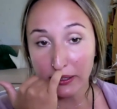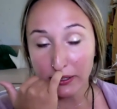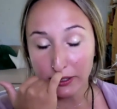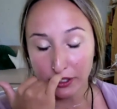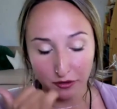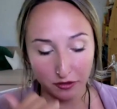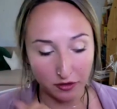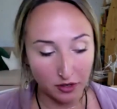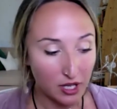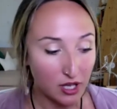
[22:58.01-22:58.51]

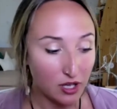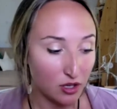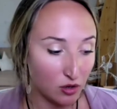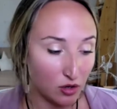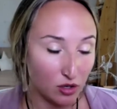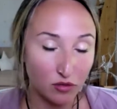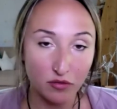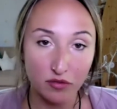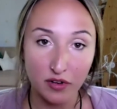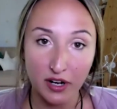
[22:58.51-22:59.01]
So you
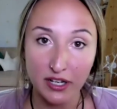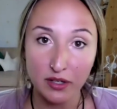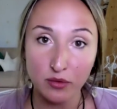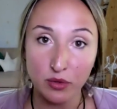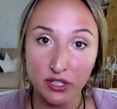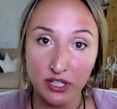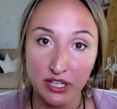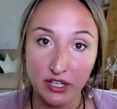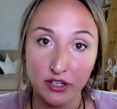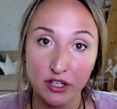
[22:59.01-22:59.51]
can find
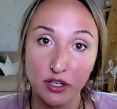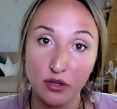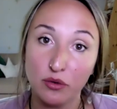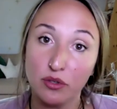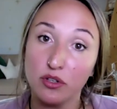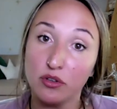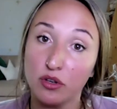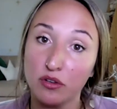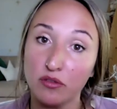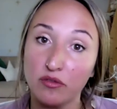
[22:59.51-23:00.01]
one near you,
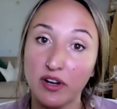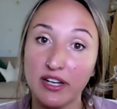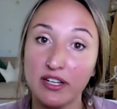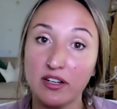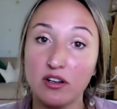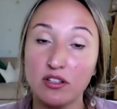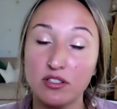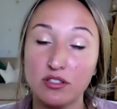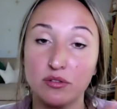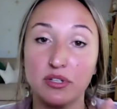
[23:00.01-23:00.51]
and you can find
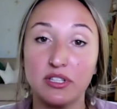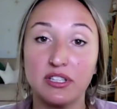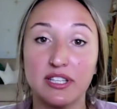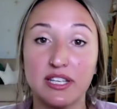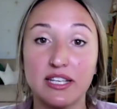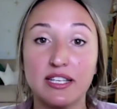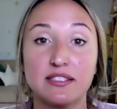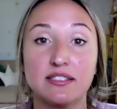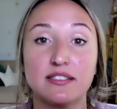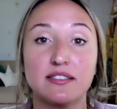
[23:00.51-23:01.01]
also a
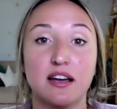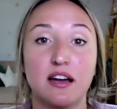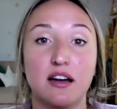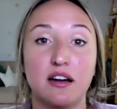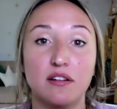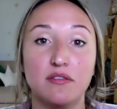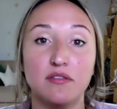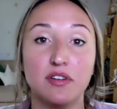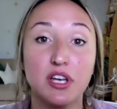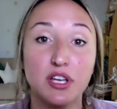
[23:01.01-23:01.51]
list
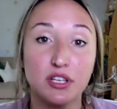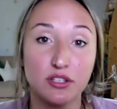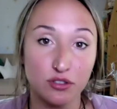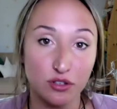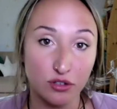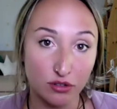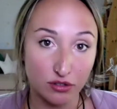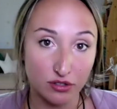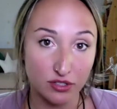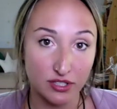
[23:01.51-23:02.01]
of
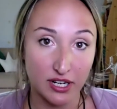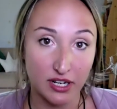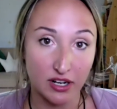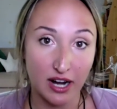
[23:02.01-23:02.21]
circles that are